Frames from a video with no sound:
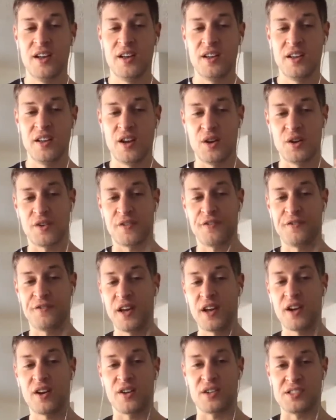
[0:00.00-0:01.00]
you know your
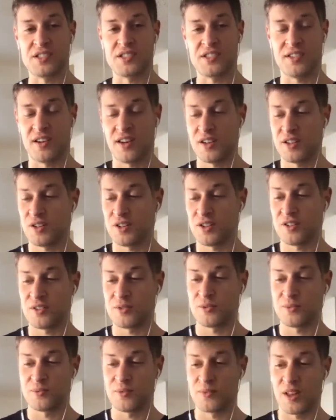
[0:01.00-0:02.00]
fingers on
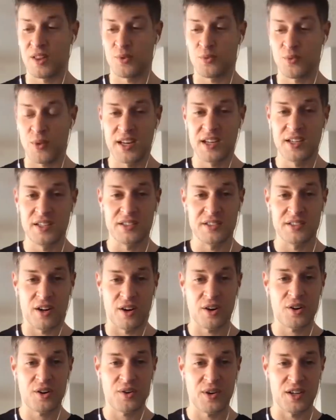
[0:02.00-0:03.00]
your on the radial
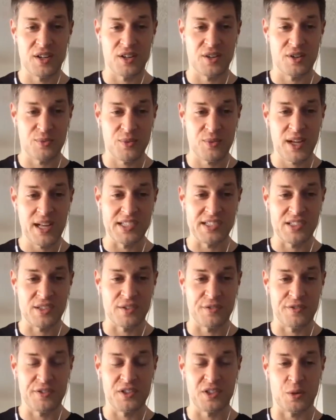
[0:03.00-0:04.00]
artery in your wrist
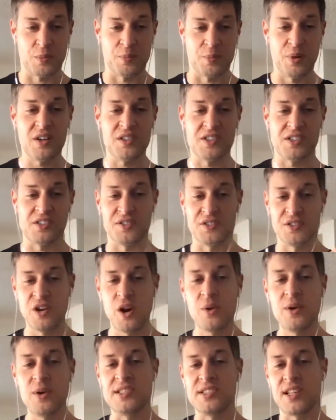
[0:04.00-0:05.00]
to feel your pulse you'll
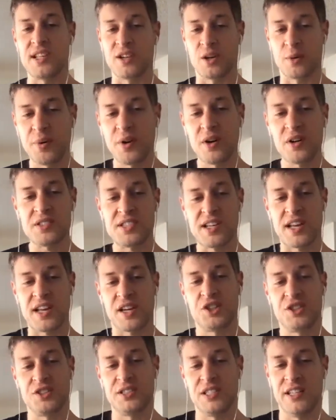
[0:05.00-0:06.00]
notice that your pulse
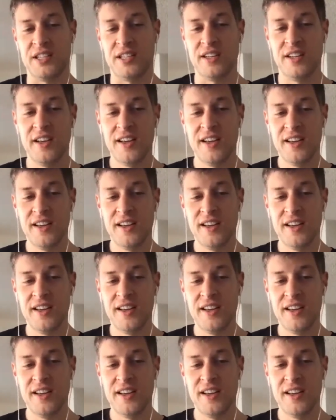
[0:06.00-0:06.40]
actually